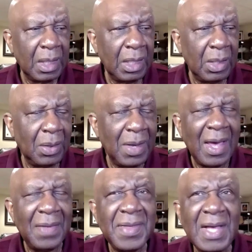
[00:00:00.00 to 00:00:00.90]

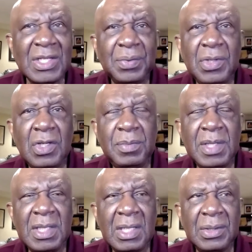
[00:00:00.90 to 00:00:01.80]
And that's when you
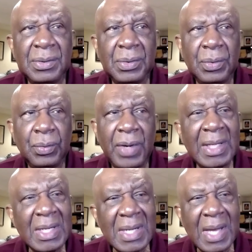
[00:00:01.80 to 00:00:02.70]
begin to
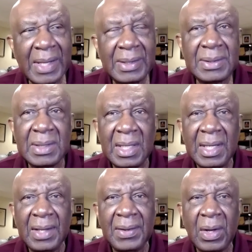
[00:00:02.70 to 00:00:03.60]
recognize
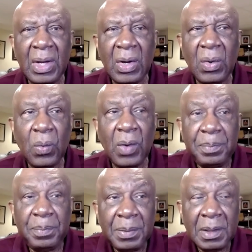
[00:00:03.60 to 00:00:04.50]

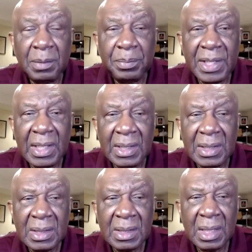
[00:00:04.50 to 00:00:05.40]
what people are bringing
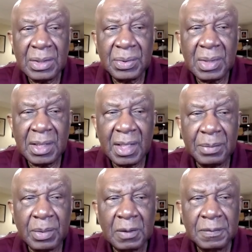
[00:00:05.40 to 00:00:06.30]
to the
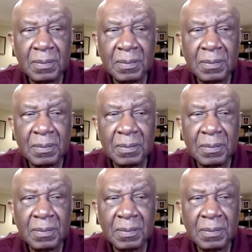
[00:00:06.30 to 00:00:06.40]
table.